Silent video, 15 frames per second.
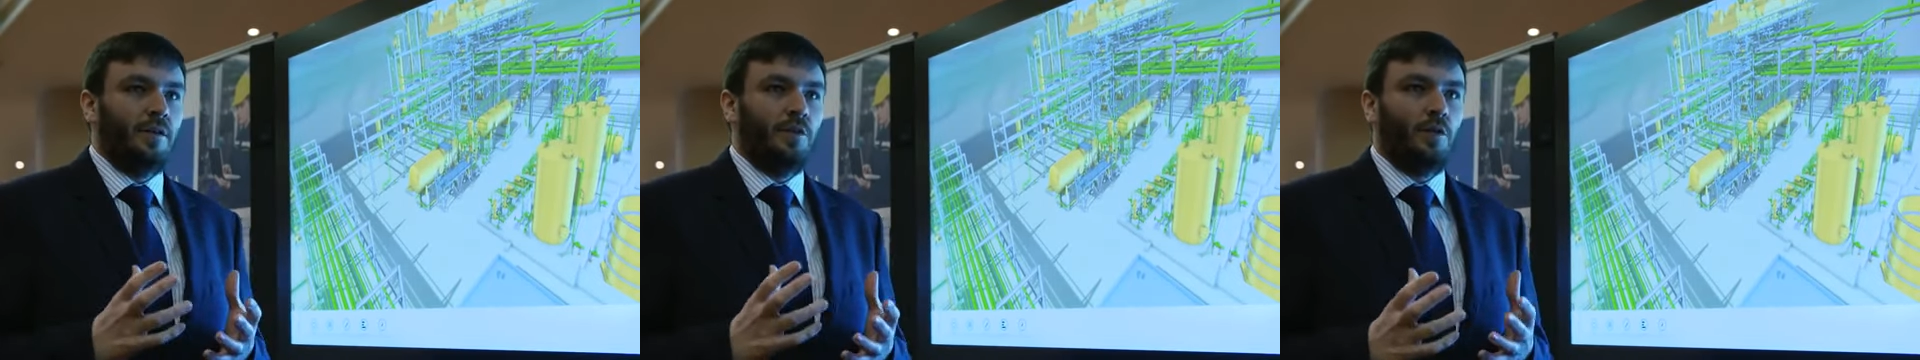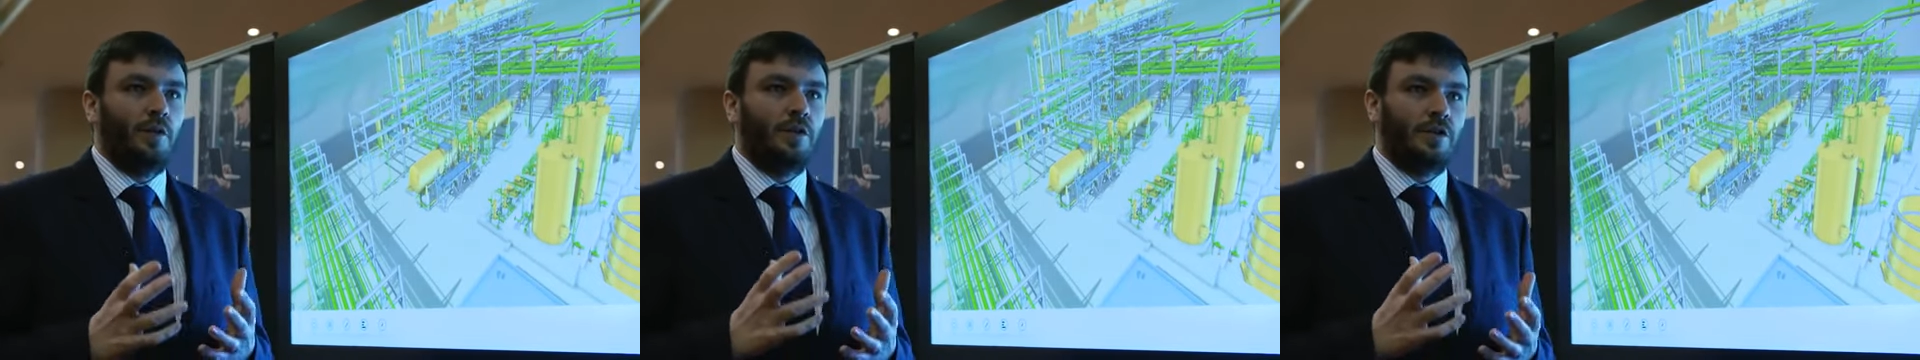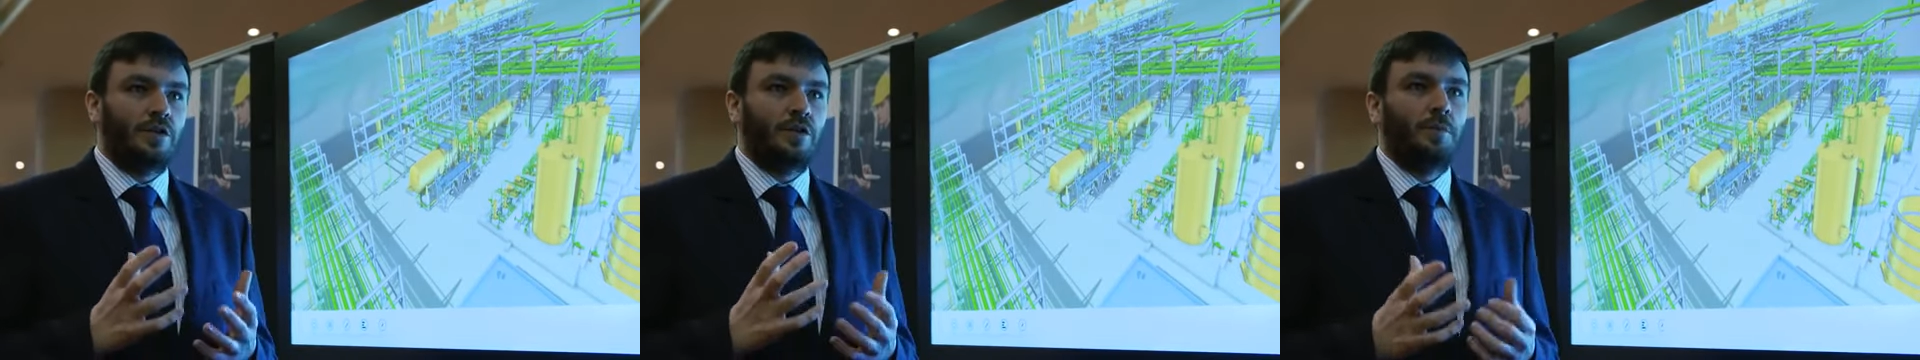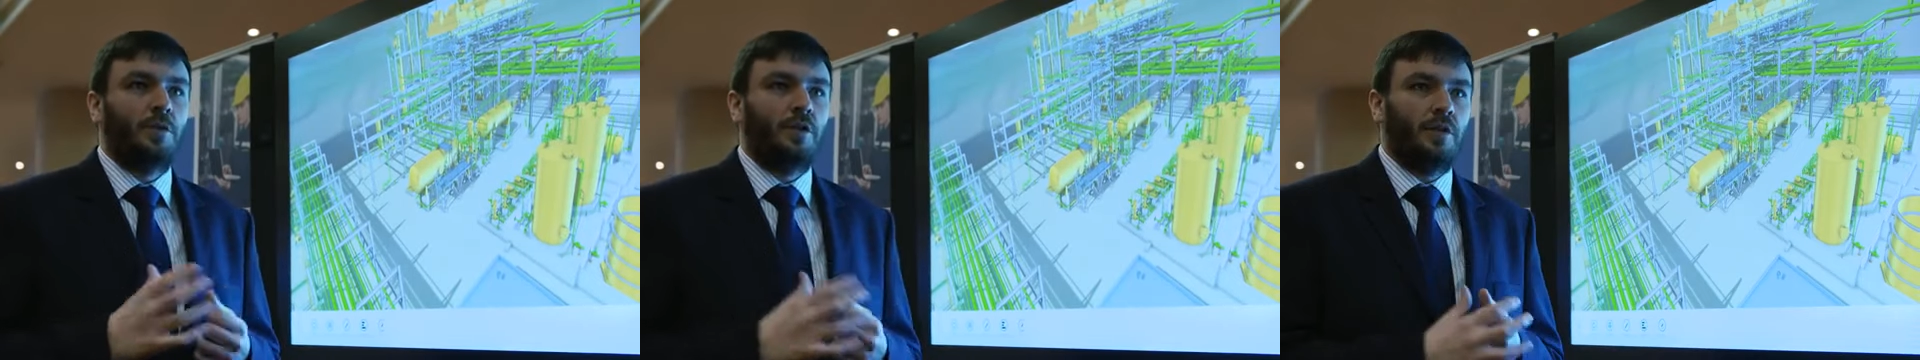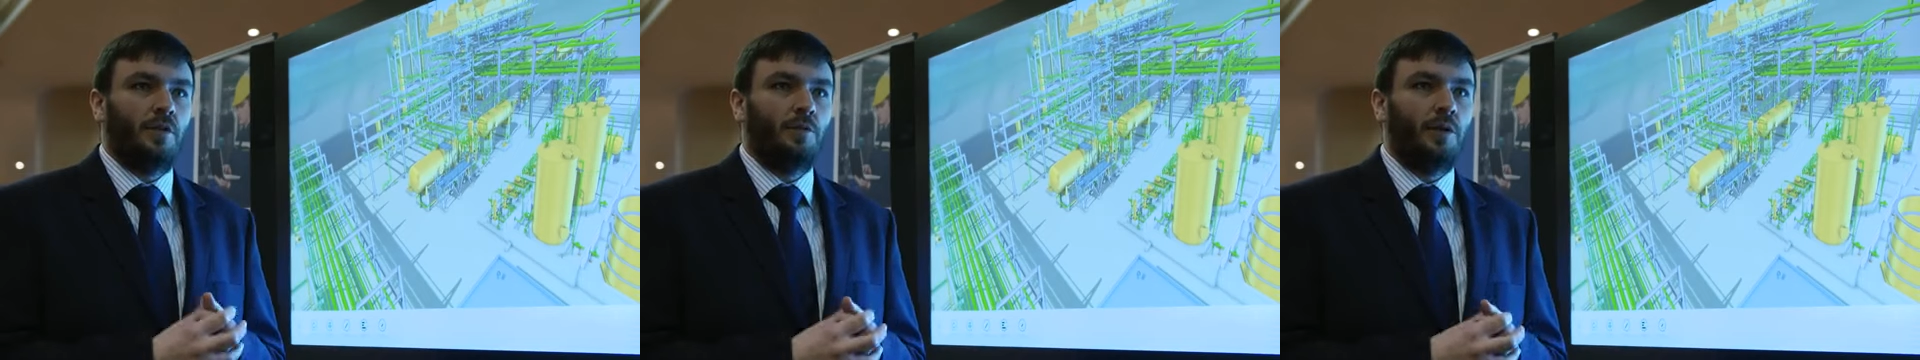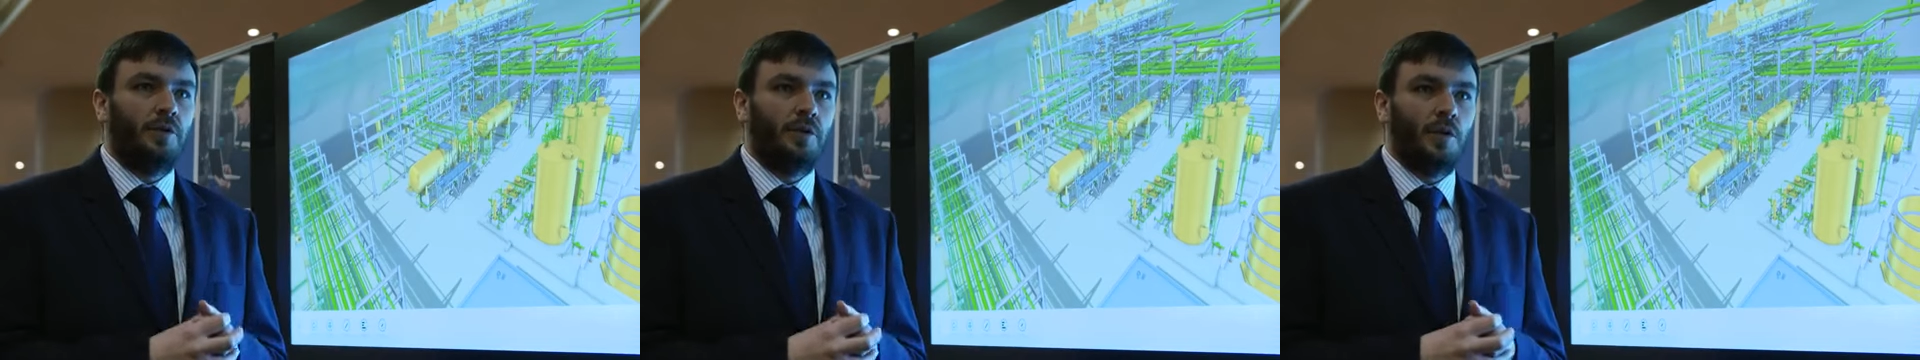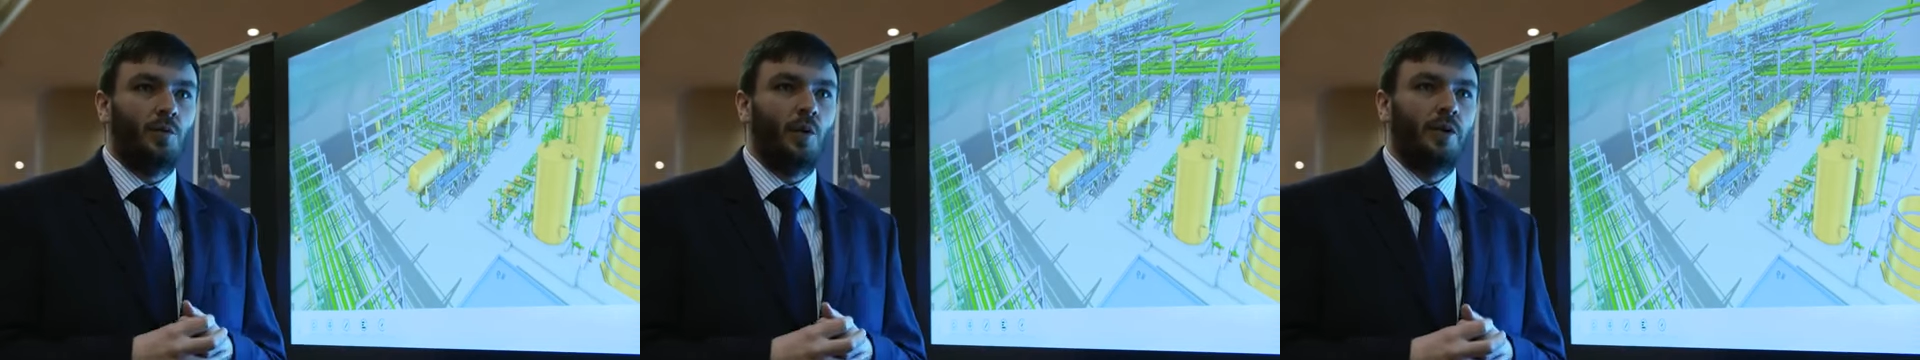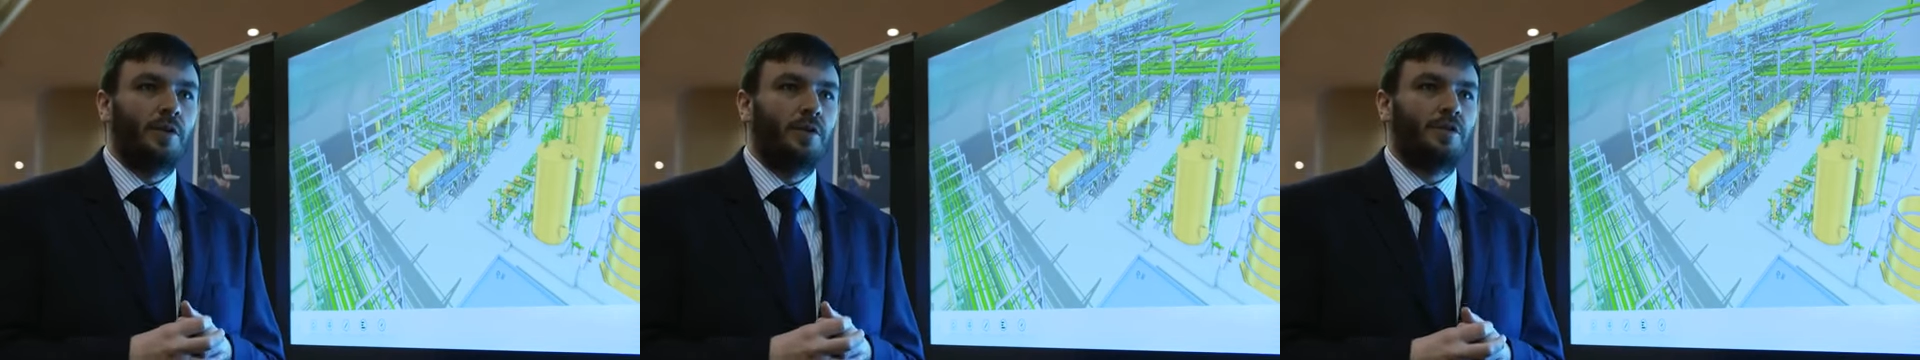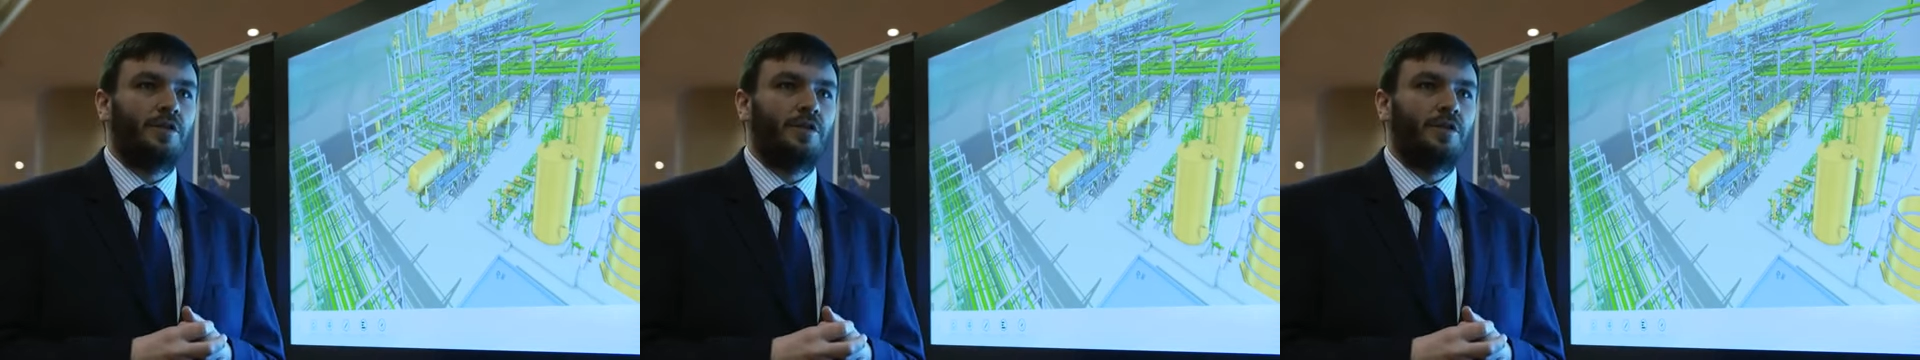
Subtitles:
They thought, this is something that we really want,